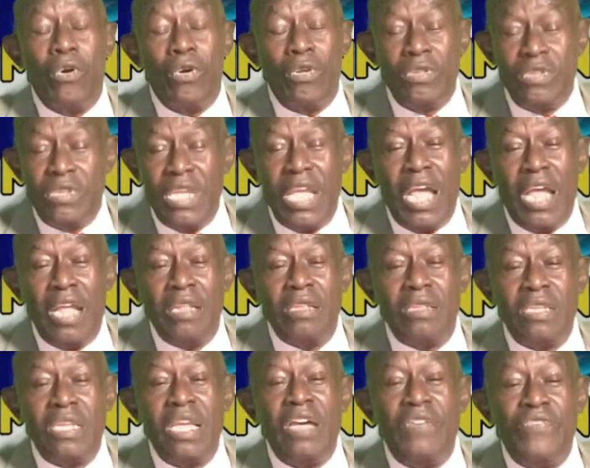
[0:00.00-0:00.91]

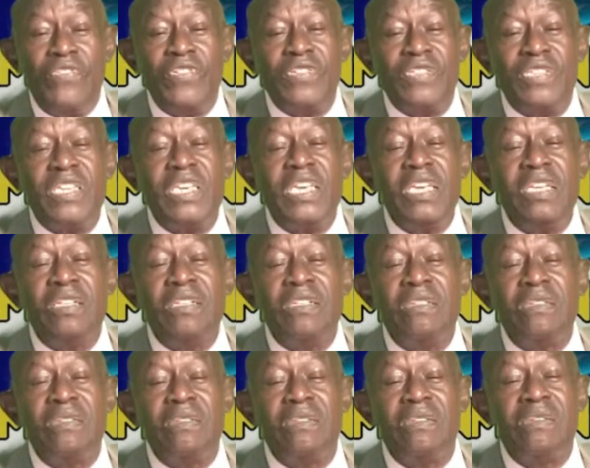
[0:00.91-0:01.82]
They are for sale.
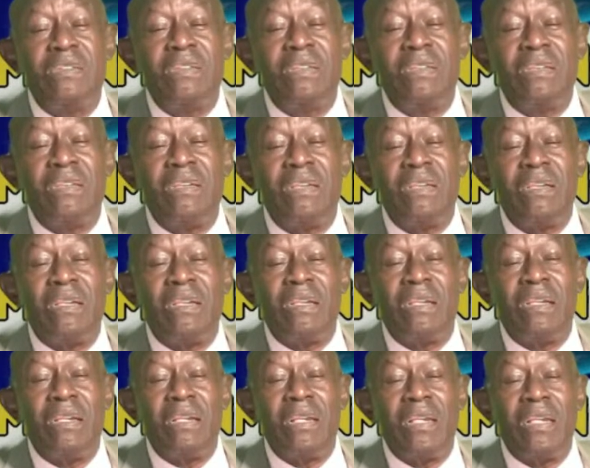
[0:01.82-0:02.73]

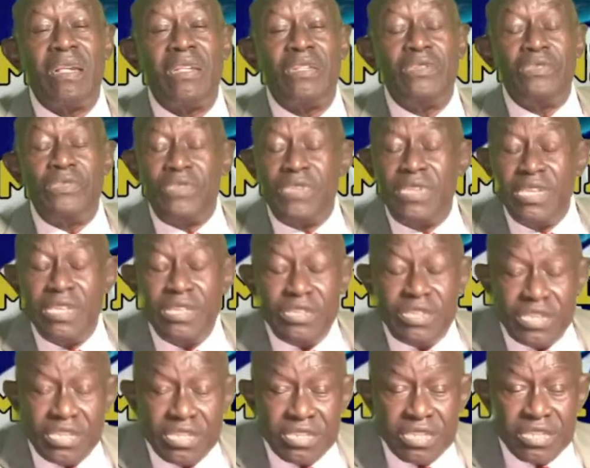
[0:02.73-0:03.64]
You think
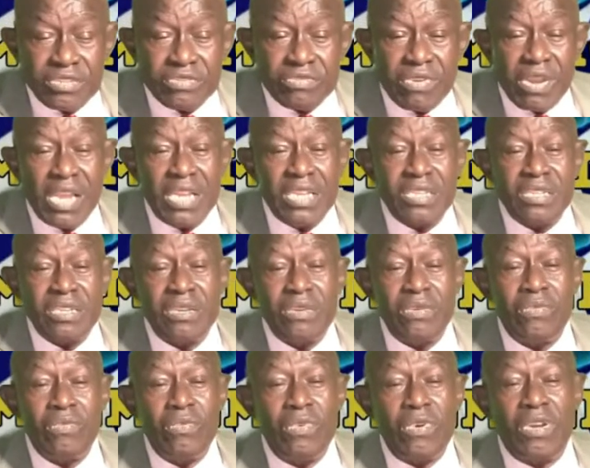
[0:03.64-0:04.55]
Jesus Christ
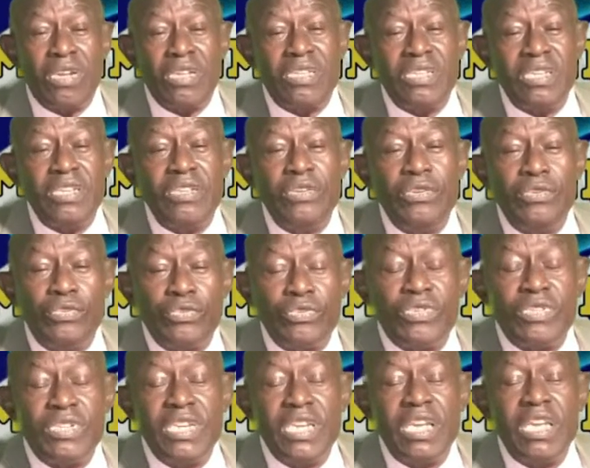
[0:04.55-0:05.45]
will continue to
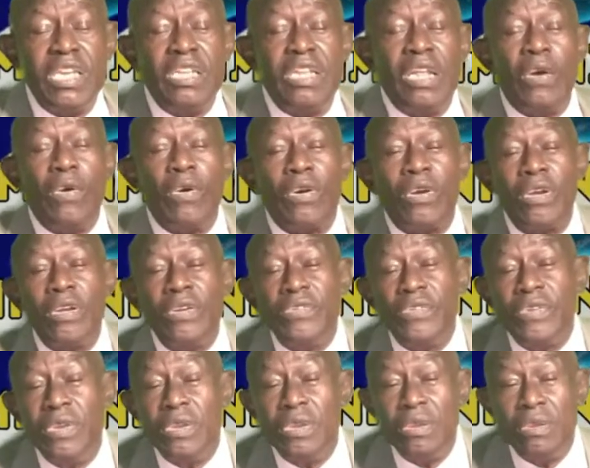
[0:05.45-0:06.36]
stay in our country?